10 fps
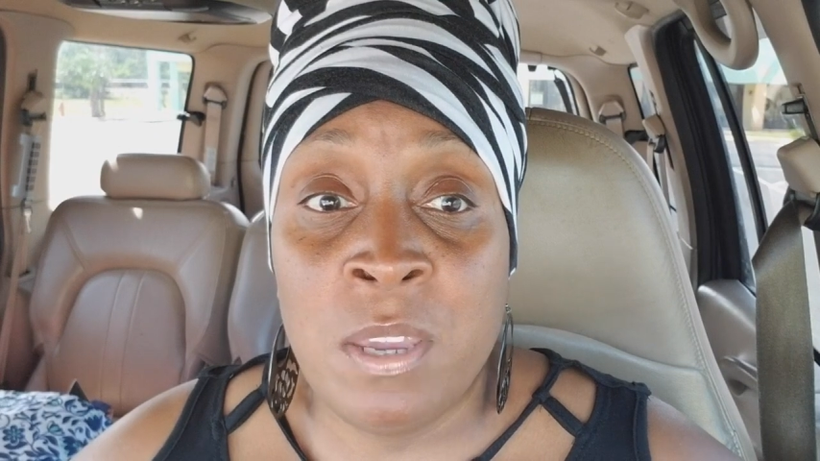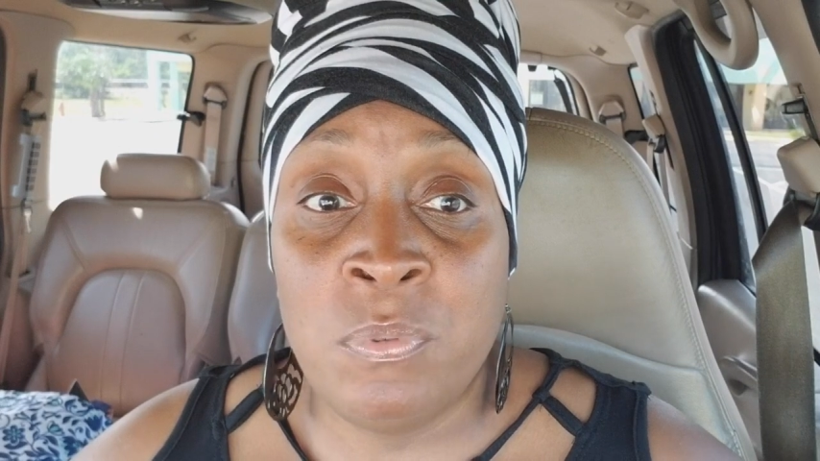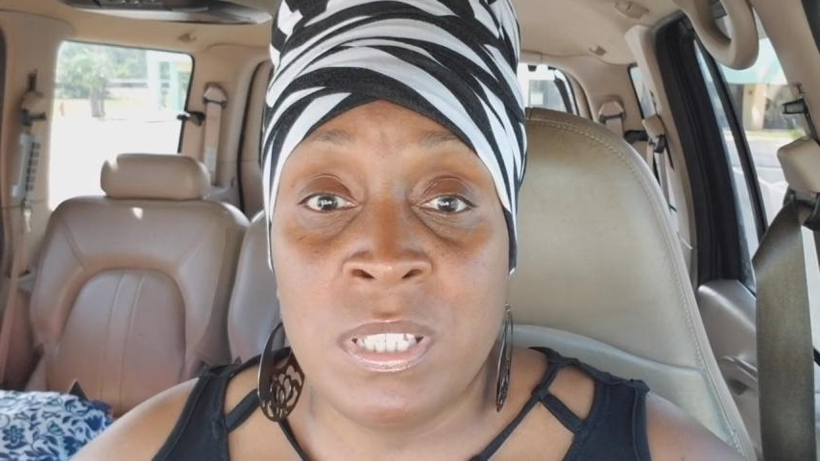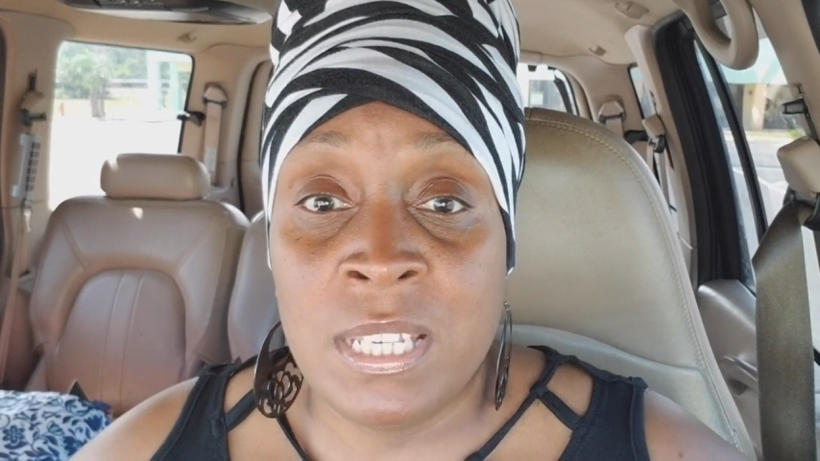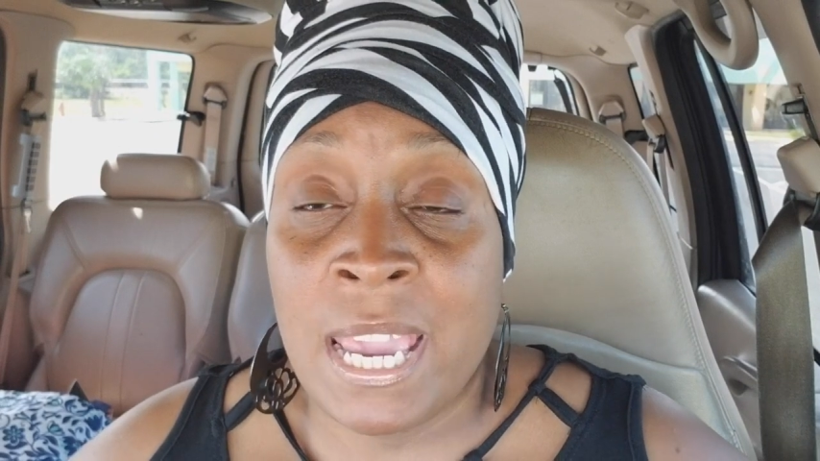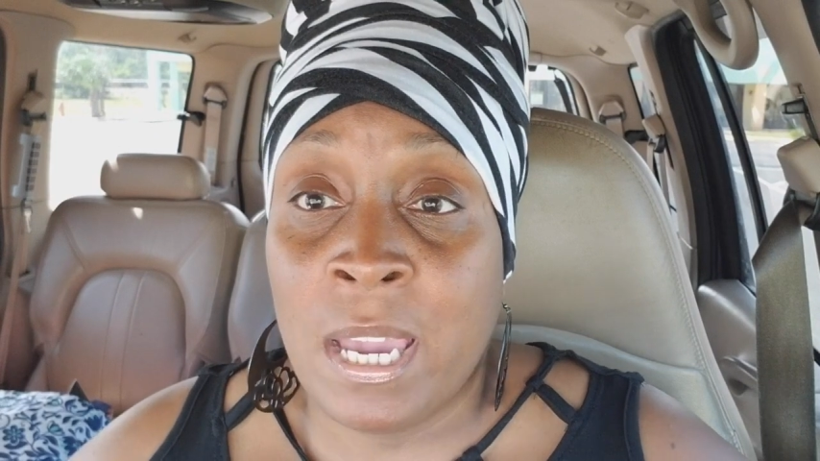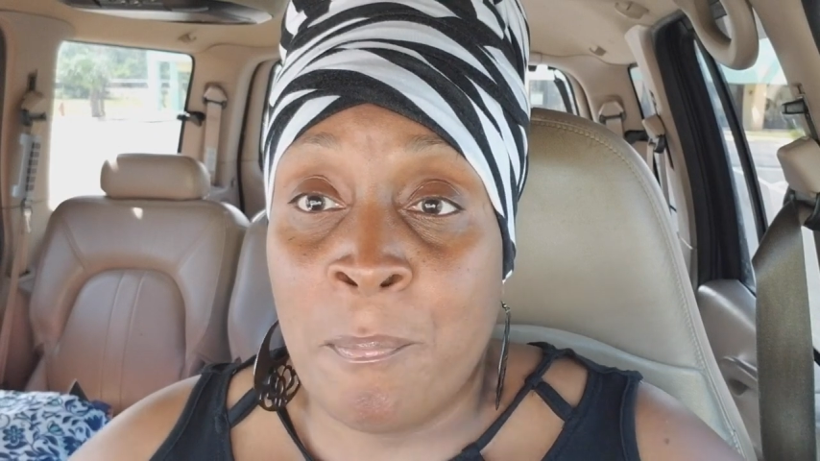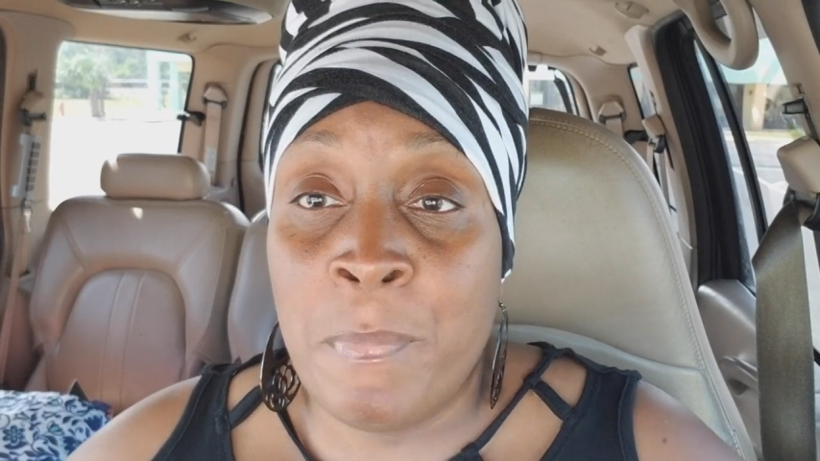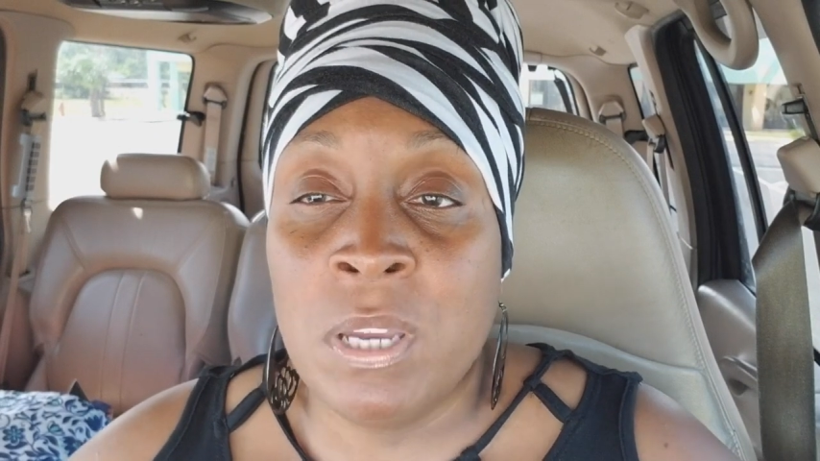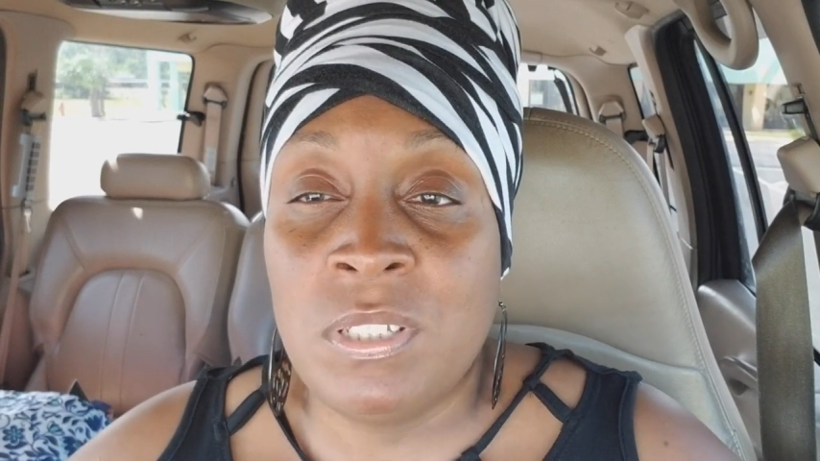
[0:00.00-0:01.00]
it was like a
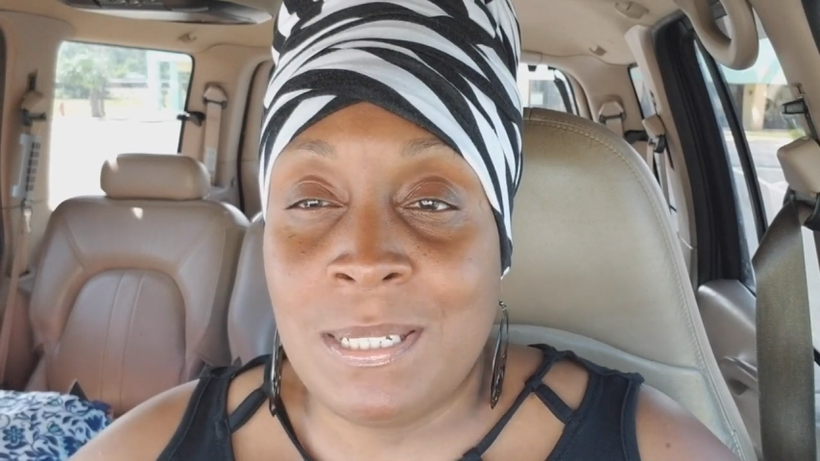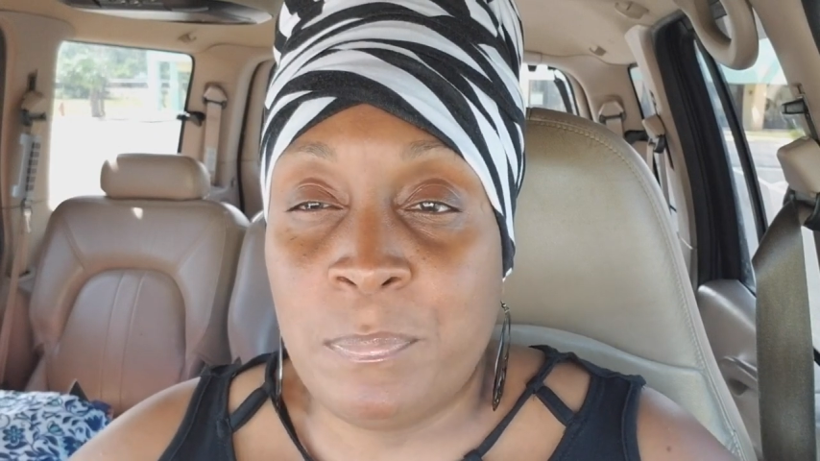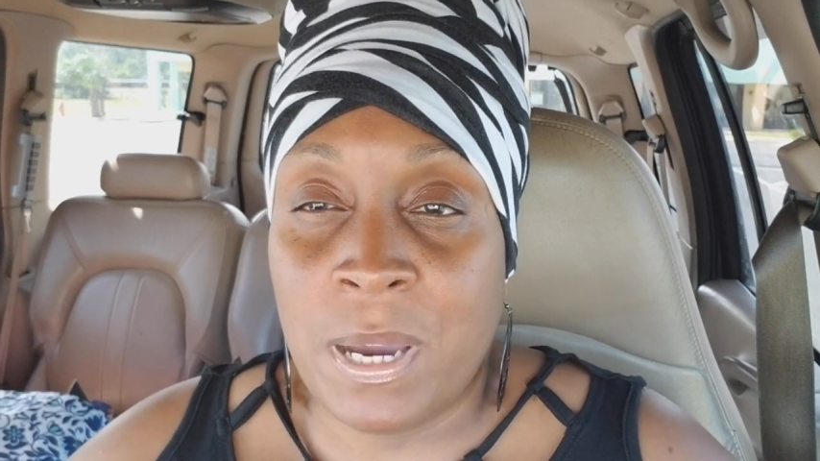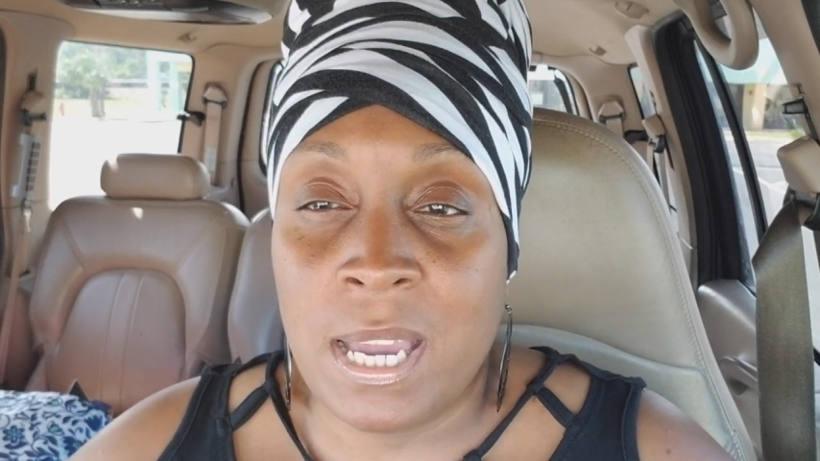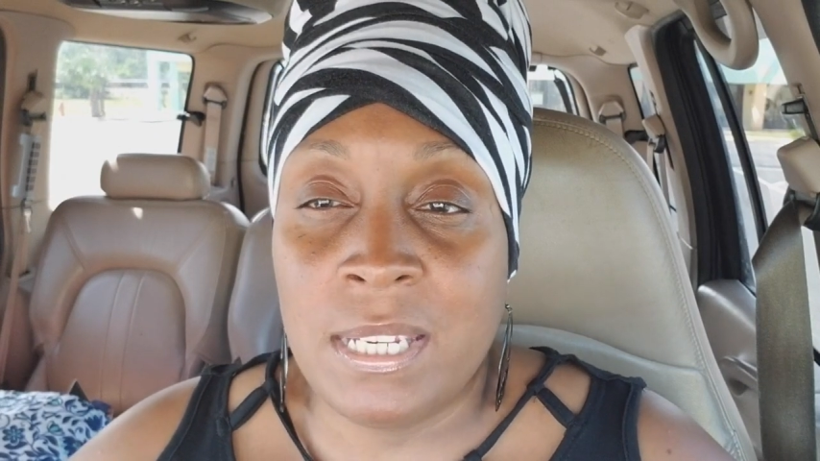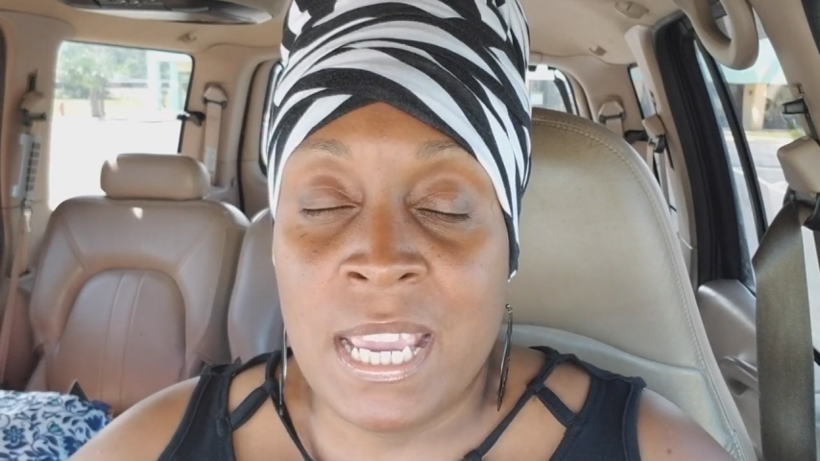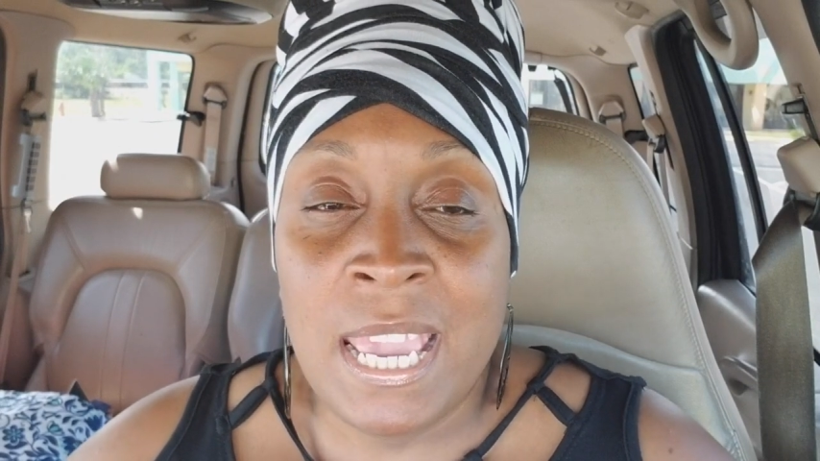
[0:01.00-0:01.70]
melting pot